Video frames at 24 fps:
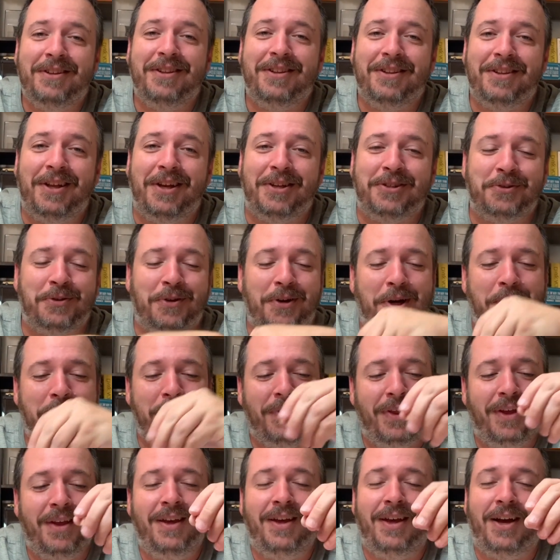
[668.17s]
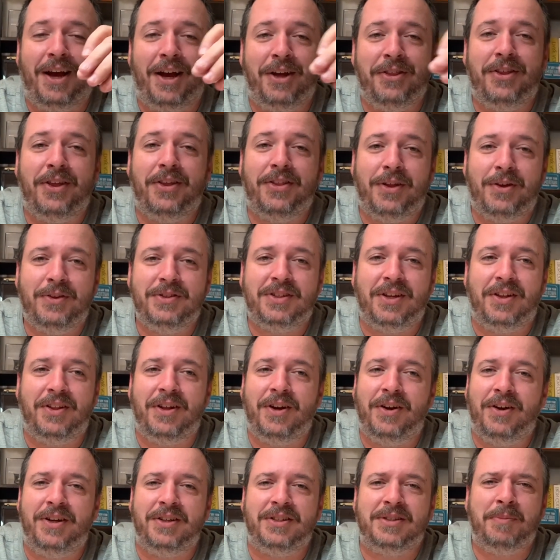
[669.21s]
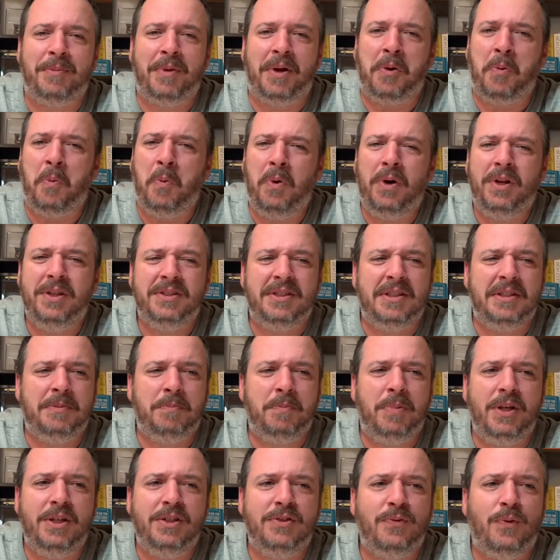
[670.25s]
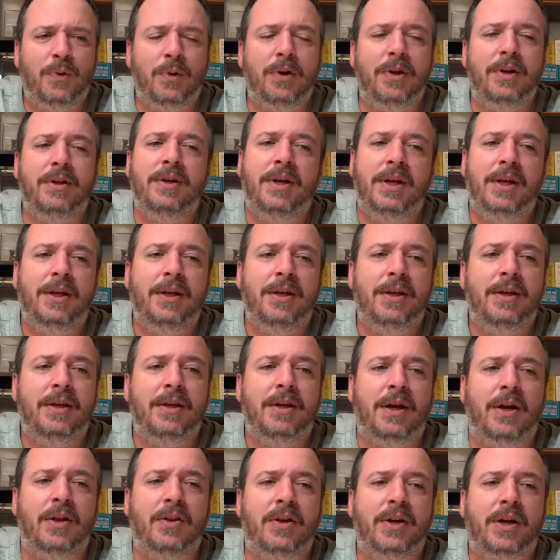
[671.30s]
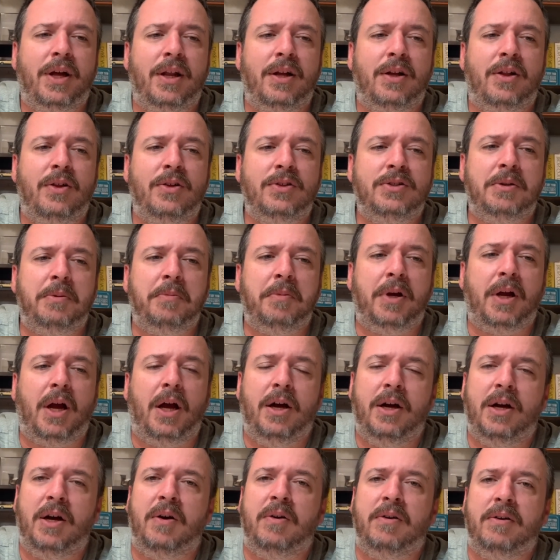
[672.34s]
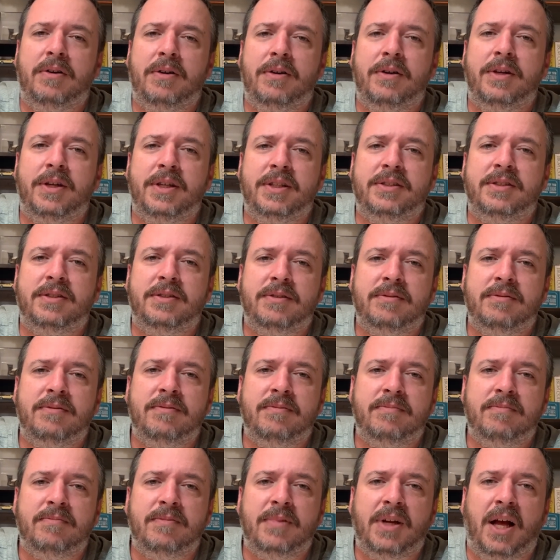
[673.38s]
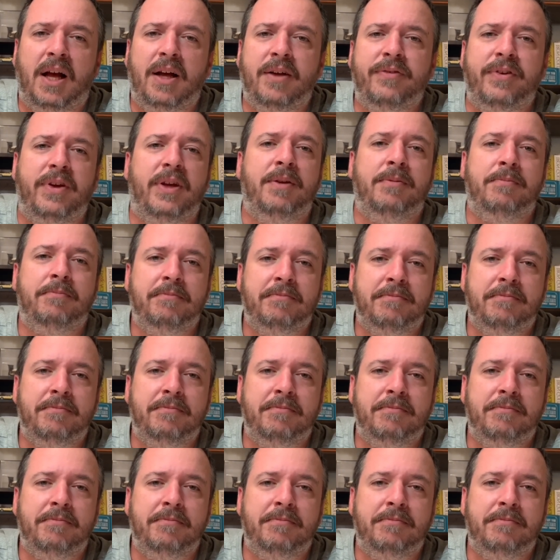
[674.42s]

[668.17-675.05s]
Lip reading: That's right. I thought that was hilarious. I'm like, what is this piece for? And I look at it closer. I'm like, oh, it's coffee.